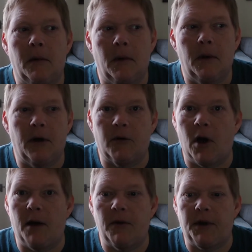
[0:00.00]
I've
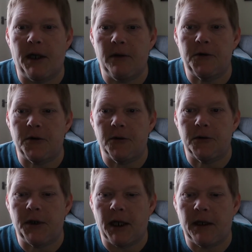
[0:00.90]
got everything else
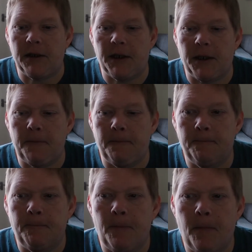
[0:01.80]
sorted out, you
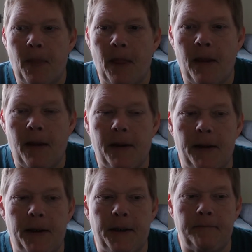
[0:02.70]

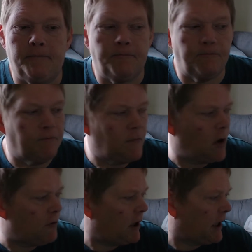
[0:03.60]
know.
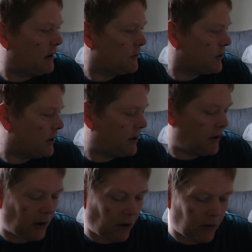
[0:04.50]
Not really else
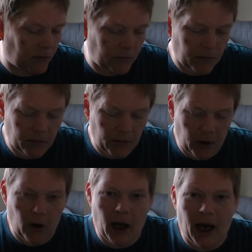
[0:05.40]
a
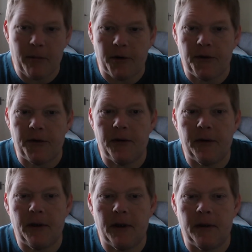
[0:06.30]
lot happened,
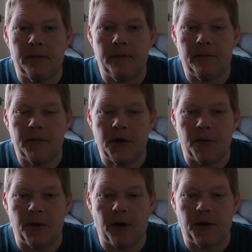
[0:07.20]
to
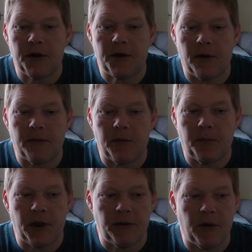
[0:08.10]
be honest. I've
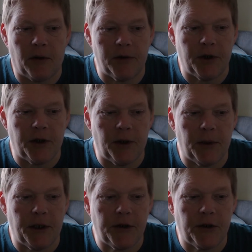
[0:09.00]
been obviously
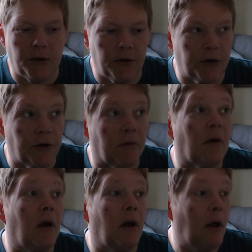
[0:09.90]
doing this course and
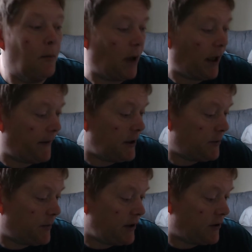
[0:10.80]
buying these
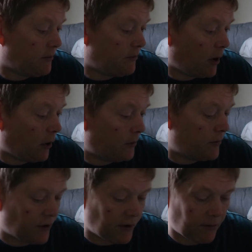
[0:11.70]
bits and
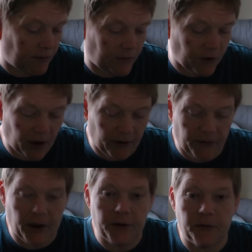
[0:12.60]
bobs and trying to
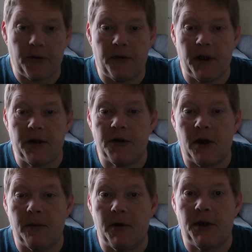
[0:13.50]
find other things that
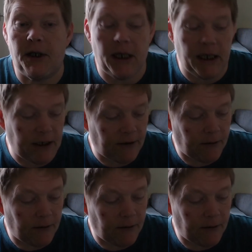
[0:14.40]
I'm going to need.